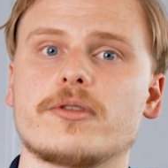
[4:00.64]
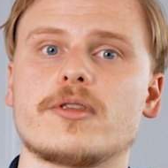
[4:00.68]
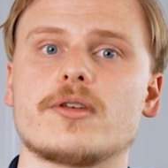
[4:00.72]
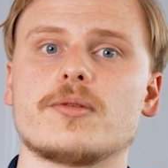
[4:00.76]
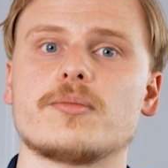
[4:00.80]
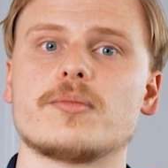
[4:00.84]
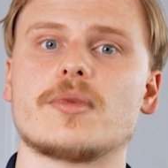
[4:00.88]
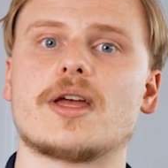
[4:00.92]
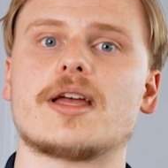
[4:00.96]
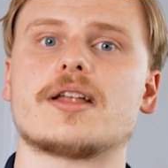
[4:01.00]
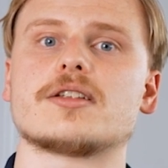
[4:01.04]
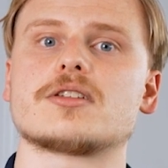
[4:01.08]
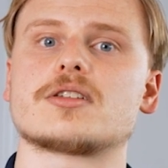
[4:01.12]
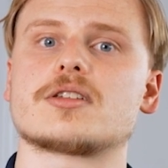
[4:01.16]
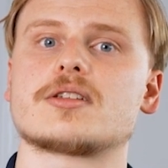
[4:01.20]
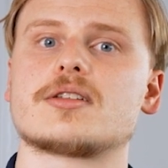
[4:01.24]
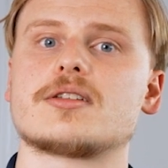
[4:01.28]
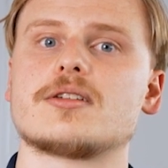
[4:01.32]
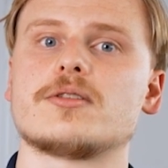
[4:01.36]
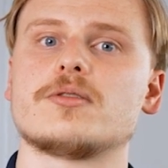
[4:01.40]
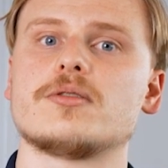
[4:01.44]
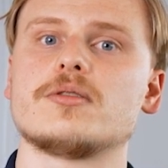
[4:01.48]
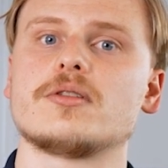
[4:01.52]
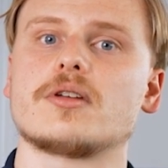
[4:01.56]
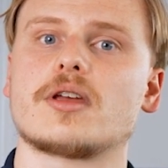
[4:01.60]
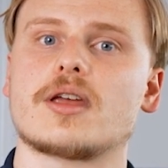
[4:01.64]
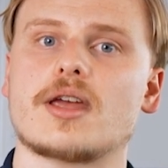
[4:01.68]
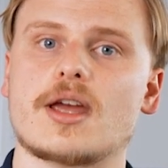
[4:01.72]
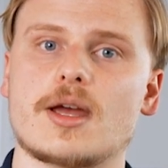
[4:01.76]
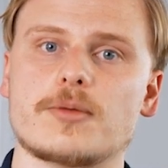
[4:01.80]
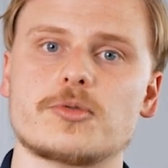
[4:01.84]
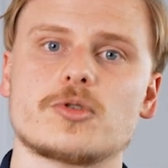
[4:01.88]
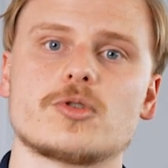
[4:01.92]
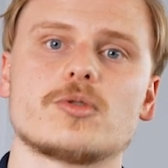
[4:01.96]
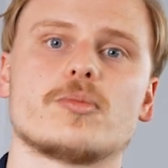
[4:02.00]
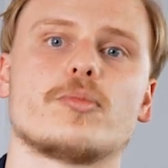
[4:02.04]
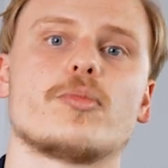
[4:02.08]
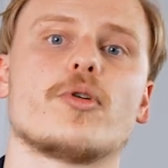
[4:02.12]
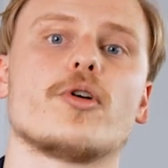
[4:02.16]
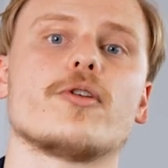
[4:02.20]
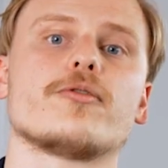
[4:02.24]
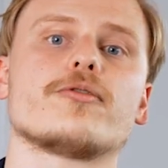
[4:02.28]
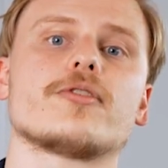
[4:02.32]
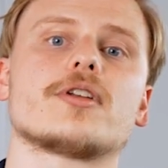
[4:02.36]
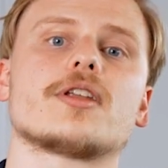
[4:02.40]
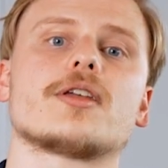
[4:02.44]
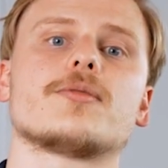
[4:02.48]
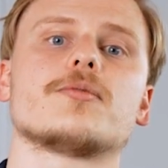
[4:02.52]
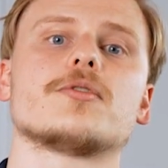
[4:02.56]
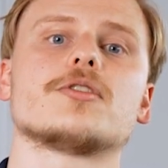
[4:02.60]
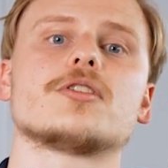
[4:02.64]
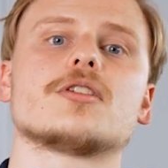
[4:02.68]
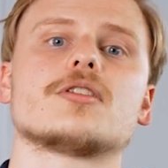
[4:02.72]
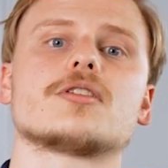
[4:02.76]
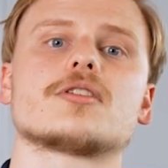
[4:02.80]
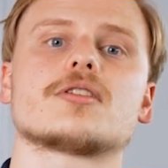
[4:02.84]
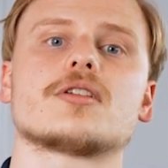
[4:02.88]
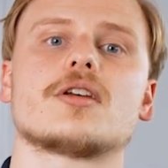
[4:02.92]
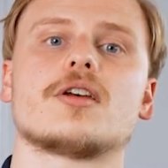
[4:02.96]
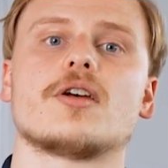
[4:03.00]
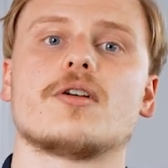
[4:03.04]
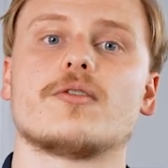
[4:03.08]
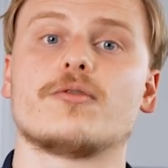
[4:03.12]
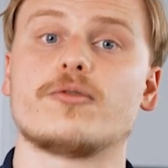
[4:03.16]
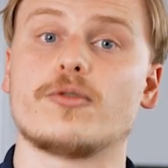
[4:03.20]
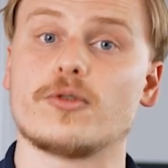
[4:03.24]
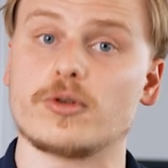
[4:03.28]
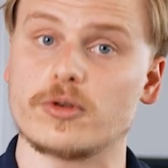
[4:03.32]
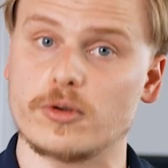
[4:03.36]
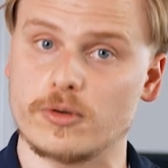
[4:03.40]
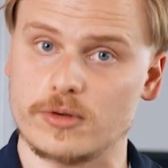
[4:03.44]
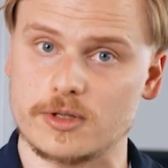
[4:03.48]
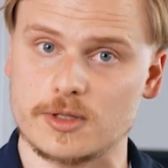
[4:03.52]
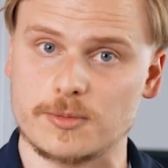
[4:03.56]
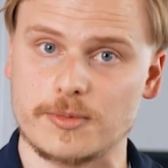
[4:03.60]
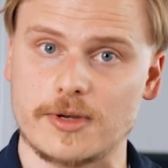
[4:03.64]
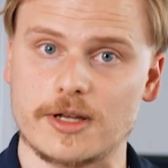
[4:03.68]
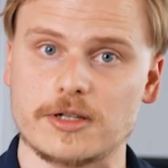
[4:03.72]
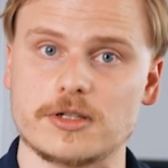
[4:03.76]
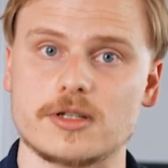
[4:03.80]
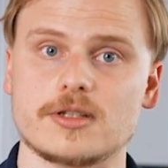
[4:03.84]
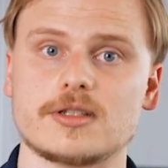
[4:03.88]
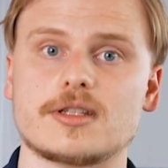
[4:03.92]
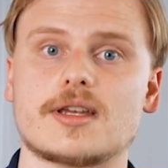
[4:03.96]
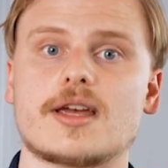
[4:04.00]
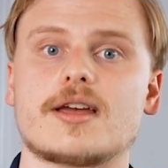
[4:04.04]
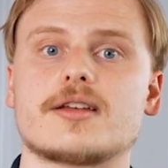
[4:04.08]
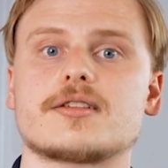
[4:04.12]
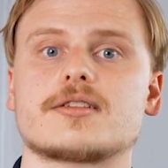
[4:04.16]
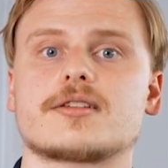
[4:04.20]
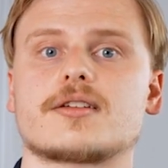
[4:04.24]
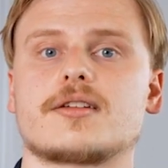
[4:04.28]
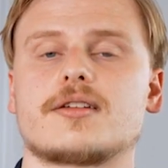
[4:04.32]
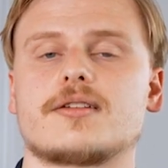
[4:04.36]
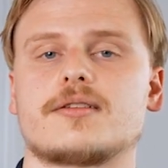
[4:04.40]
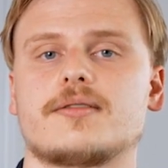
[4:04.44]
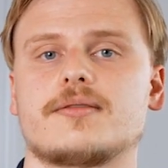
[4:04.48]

them and still capture perfect images for your inspection task.